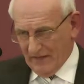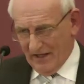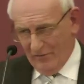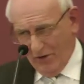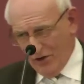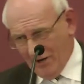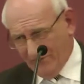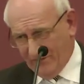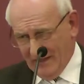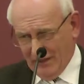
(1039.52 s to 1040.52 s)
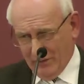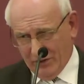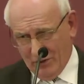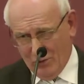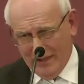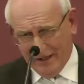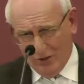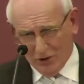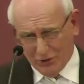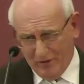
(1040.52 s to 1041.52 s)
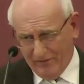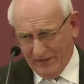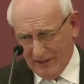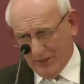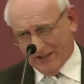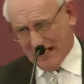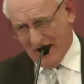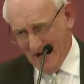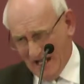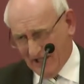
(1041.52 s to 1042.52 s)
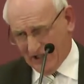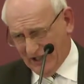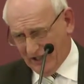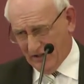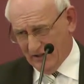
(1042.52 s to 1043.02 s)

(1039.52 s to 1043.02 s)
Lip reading: And if we're not filled with the Holy Ghost, we're filled with carnality.